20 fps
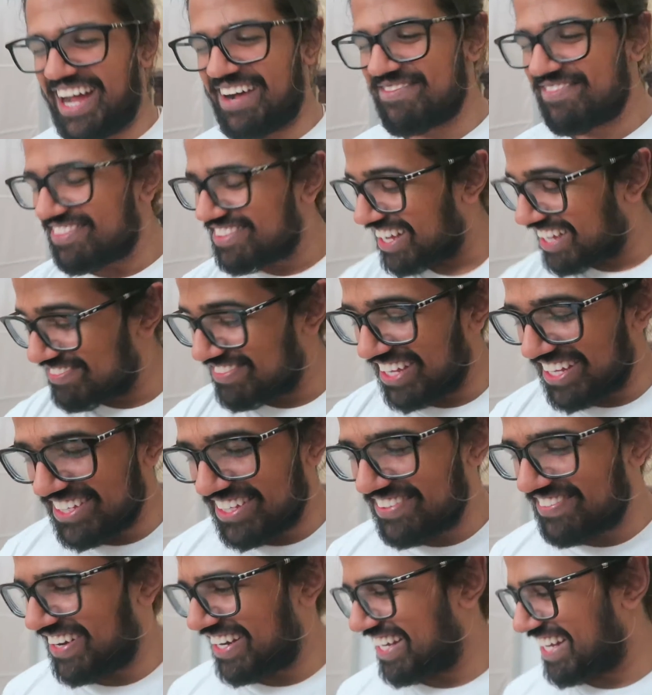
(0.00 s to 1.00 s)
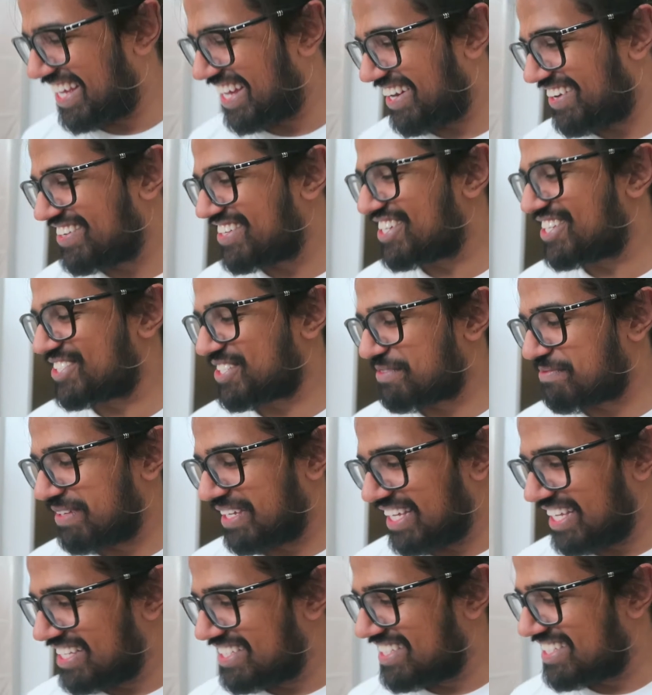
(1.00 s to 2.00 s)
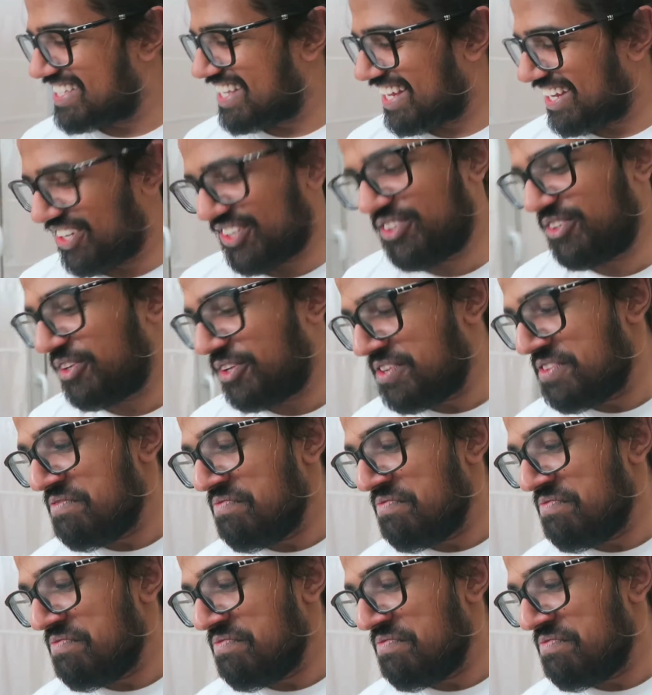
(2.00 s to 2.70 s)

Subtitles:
I'm telling you right now, it's gonna be easy as hell.